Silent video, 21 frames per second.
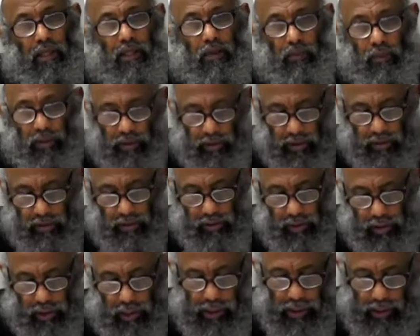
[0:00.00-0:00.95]
which is
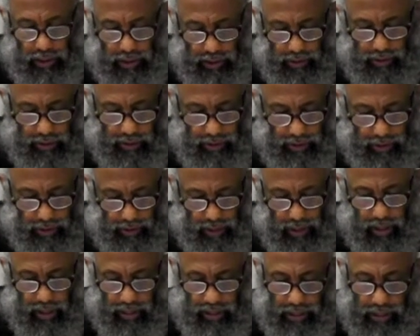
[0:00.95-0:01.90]
Sharikat
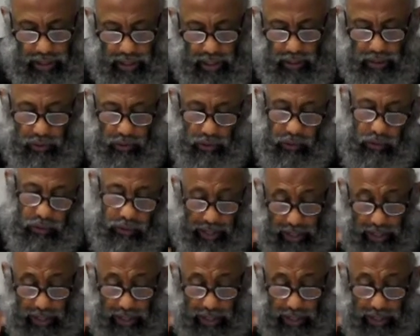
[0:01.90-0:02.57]
Al-Inan, or